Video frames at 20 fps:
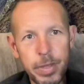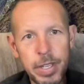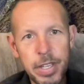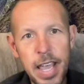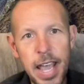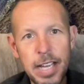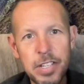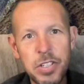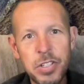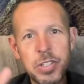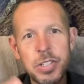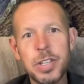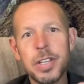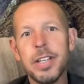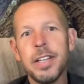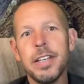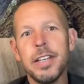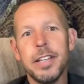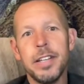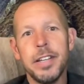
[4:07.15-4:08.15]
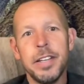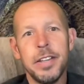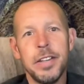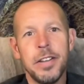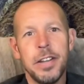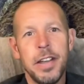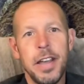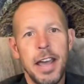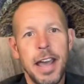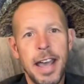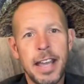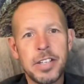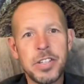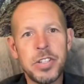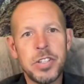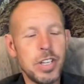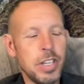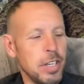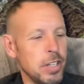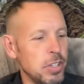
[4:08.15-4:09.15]
Yes,
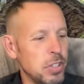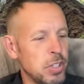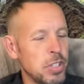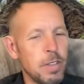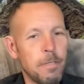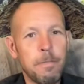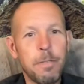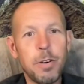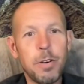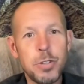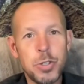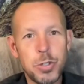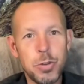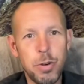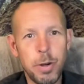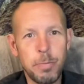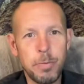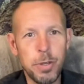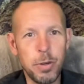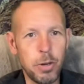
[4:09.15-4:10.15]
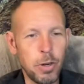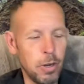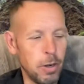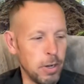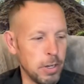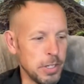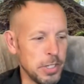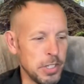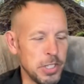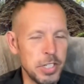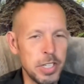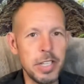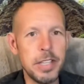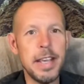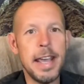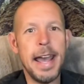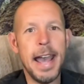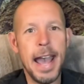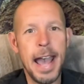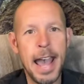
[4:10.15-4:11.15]
Hex is the first cryptocurrency
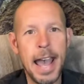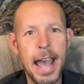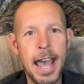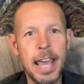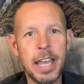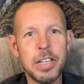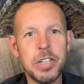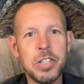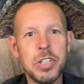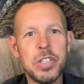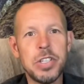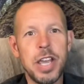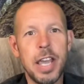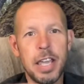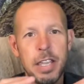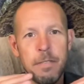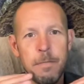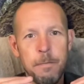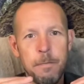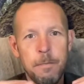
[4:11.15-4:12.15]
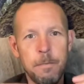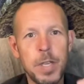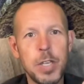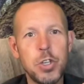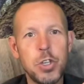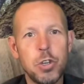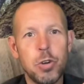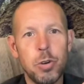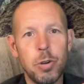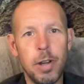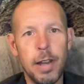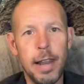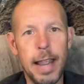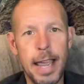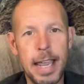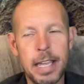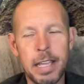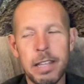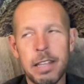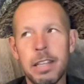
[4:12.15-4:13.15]
that has a
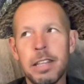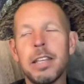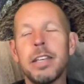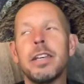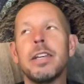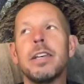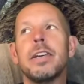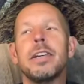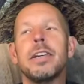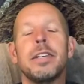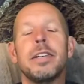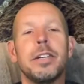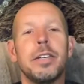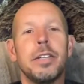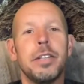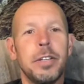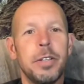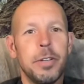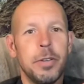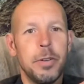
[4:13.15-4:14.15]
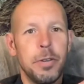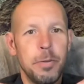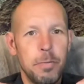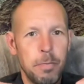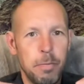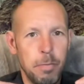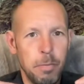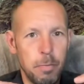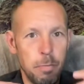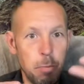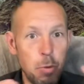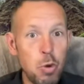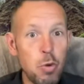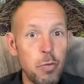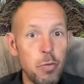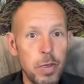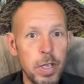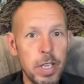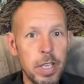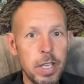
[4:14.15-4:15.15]
feature-length
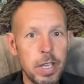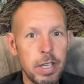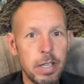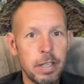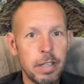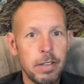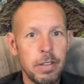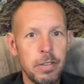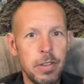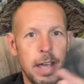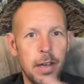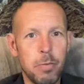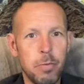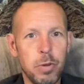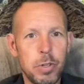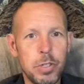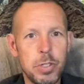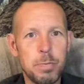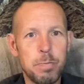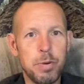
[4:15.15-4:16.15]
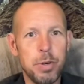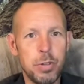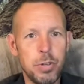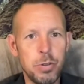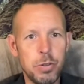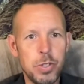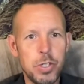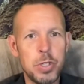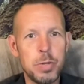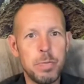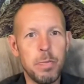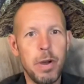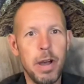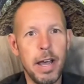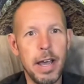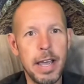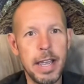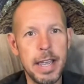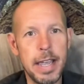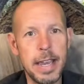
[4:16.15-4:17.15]
movie that was produced
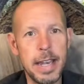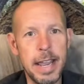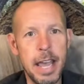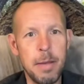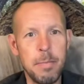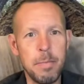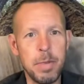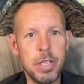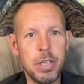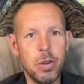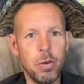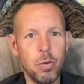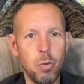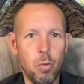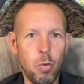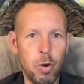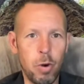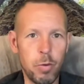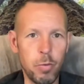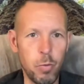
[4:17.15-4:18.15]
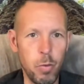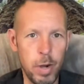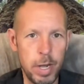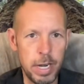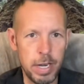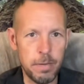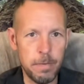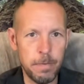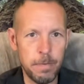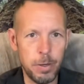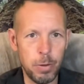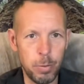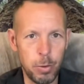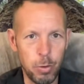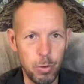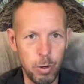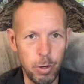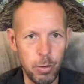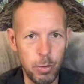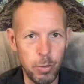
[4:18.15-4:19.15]
by an Emmy award-winning film
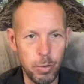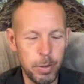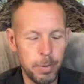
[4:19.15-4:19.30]
crew.